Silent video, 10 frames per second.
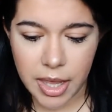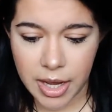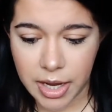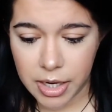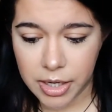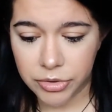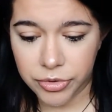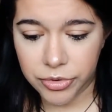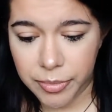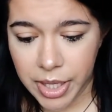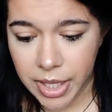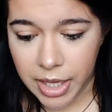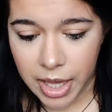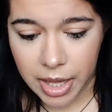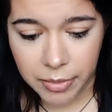And for
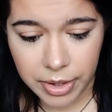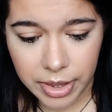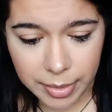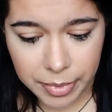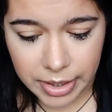me, I will